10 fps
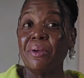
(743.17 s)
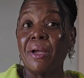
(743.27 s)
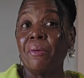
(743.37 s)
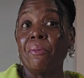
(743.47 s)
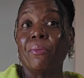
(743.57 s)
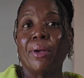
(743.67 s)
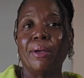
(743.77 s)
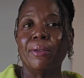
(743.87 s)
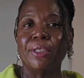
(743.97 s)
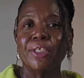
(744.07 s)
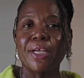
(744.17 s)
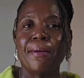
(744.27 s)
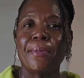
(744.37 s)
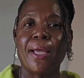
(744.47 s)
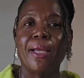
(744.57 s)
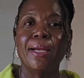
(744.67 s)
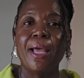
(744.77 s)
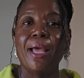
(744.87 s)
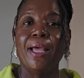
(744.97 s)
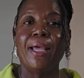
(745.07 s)
I rarely shop at,
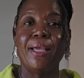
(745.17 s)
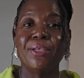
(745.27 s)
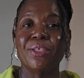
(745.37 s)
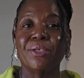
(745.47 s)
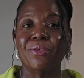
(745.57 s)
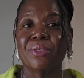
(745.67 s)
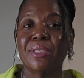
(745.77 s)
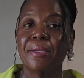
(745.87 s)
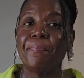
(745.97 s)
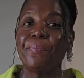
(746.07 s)
ASOS.